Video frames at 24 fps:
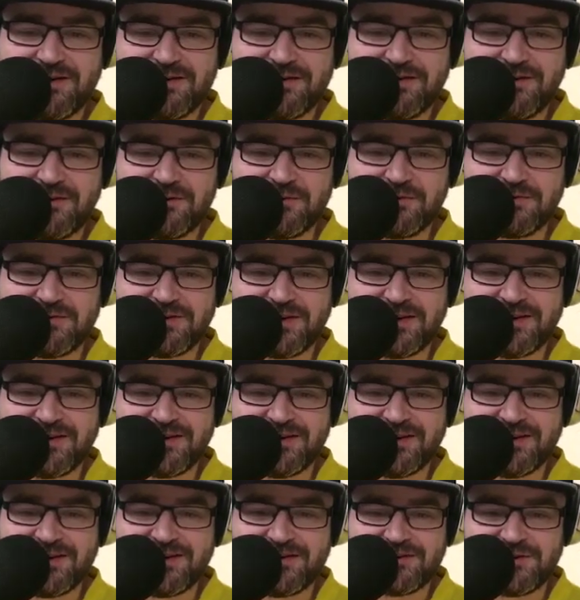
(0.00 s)
you said
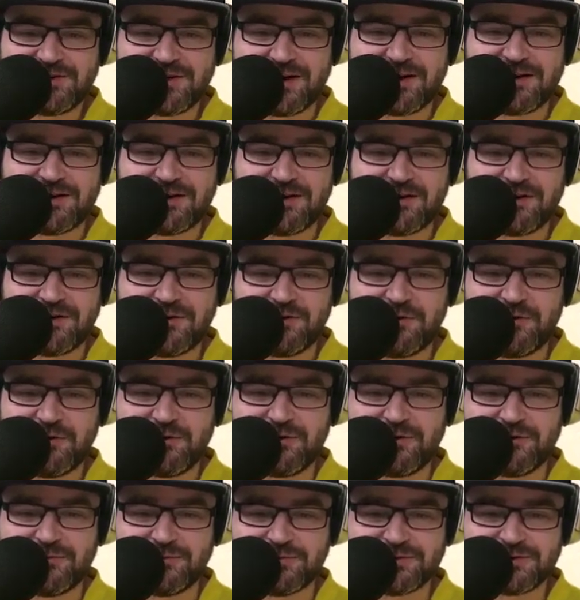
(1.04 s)
that Chandler and
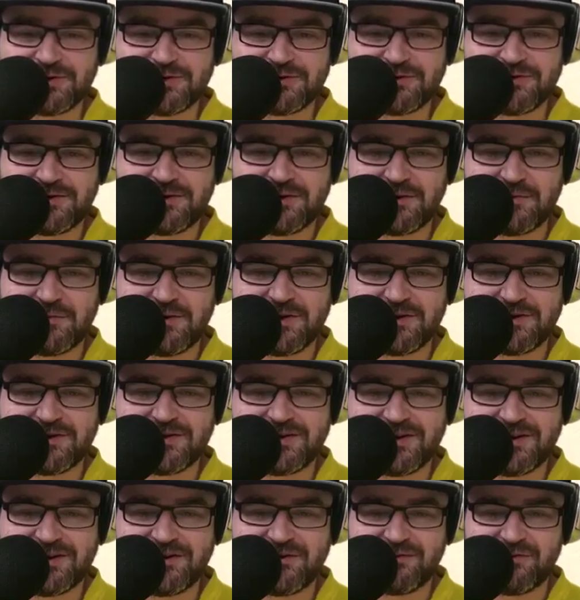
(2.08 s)
Hooker was going to be a
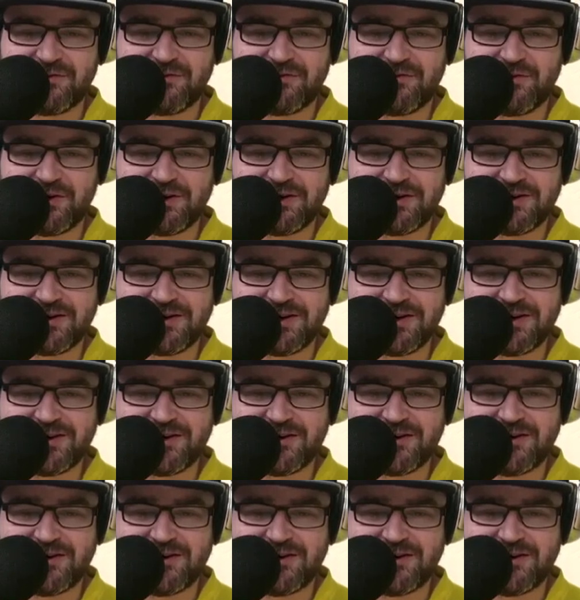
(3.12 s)
contender for fight of the year.